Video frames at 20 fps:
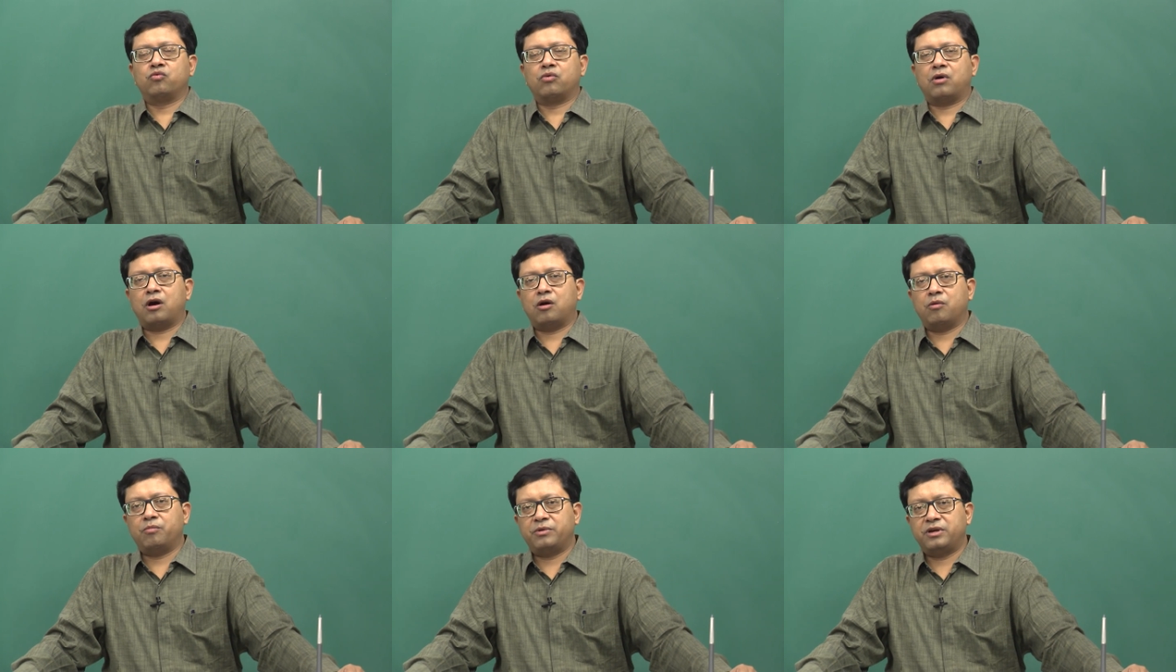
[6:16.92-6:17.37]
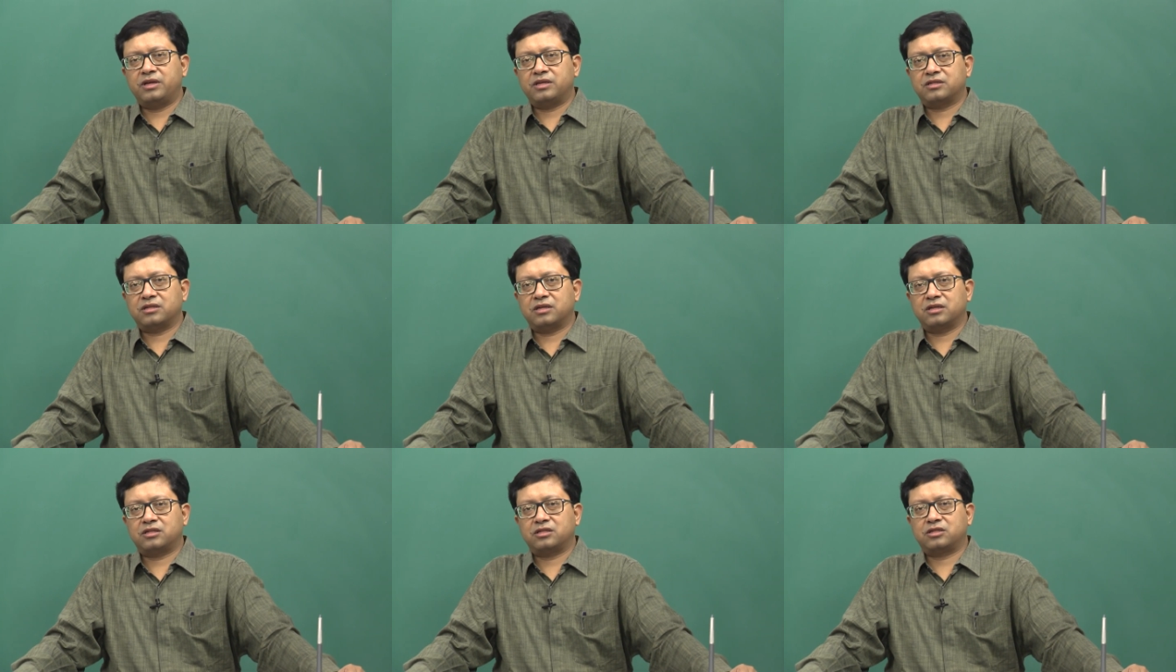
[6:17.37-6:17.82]
how many
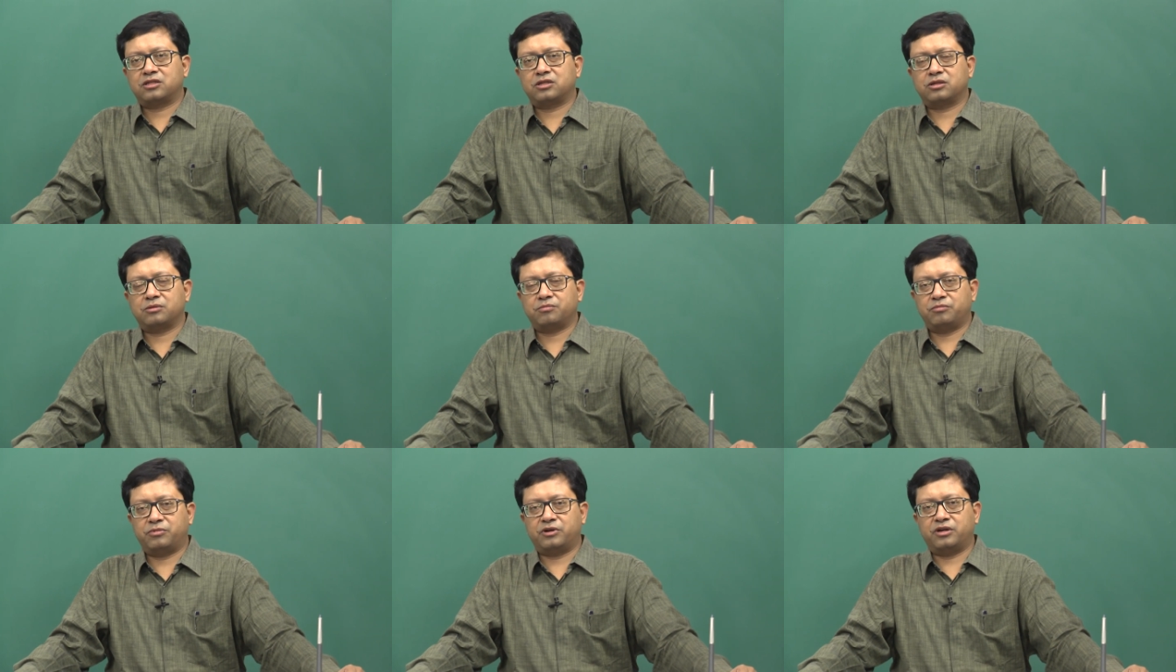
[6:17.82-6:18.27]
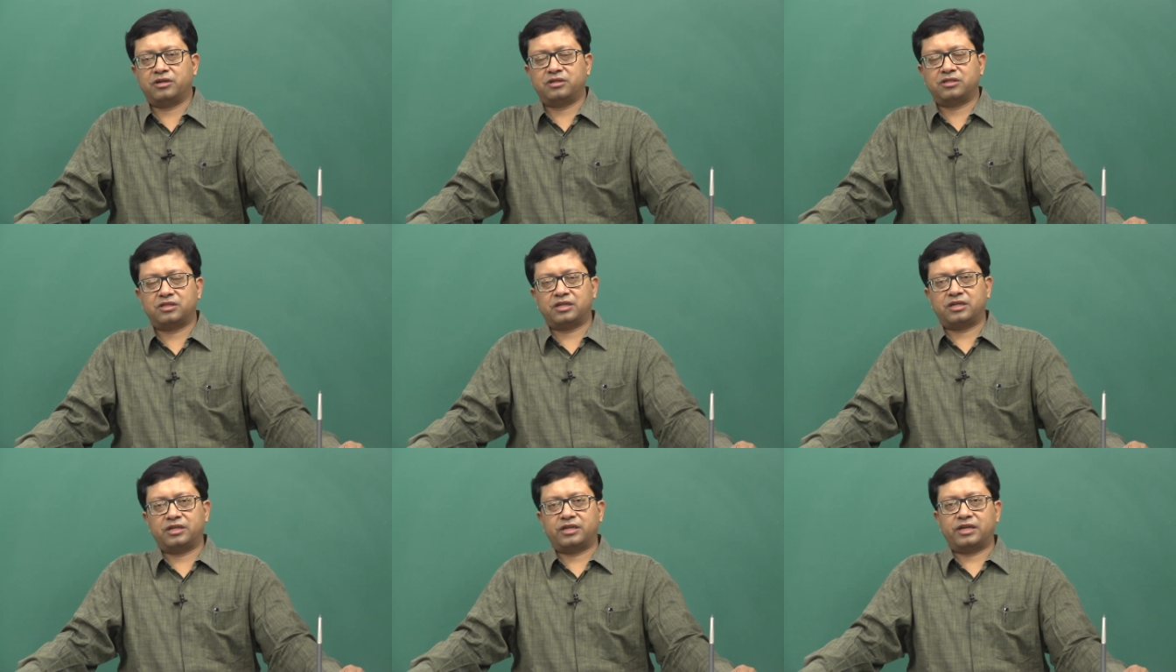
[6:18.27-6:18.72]
such
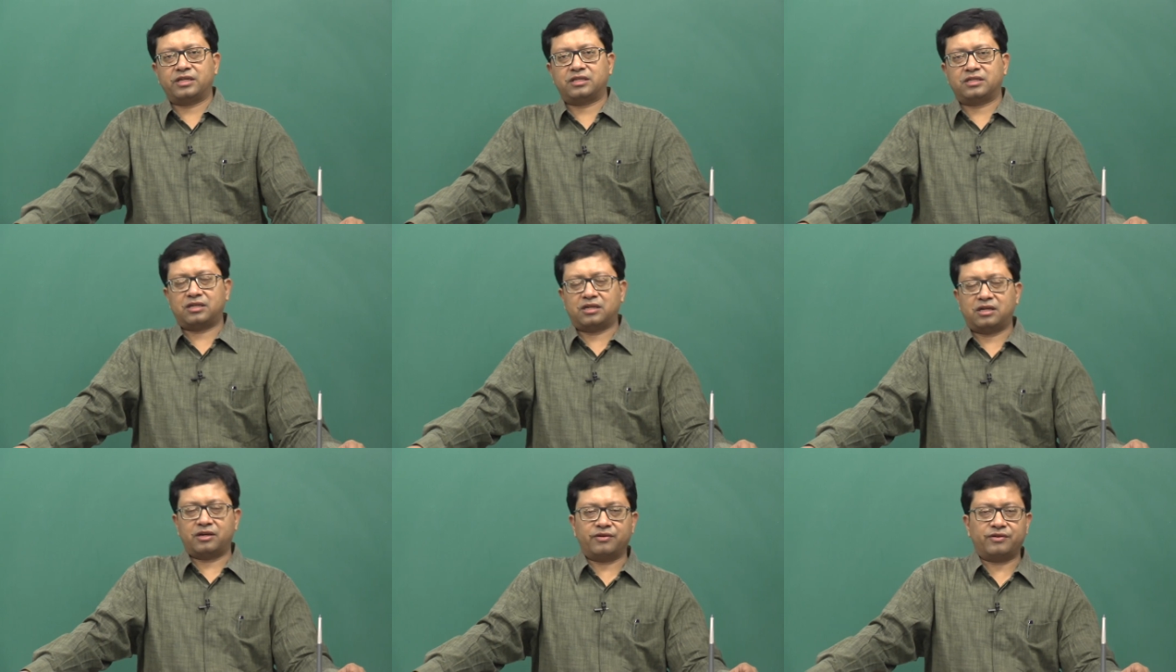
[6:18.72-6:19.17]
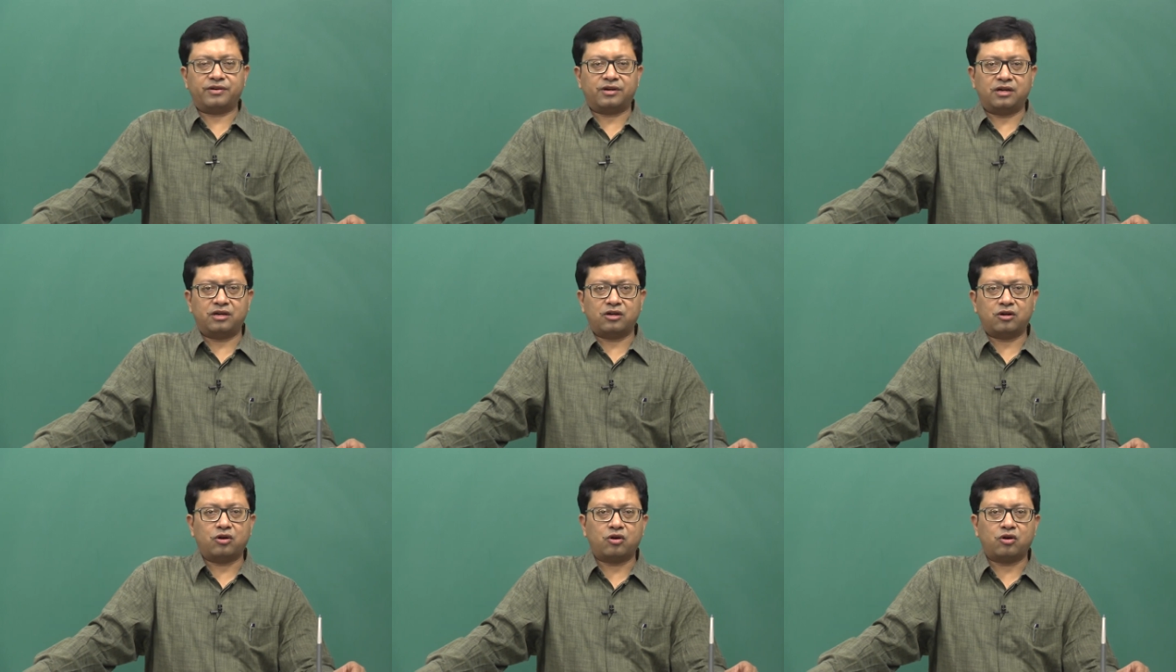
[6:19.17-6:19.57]
births and deaths had occurred,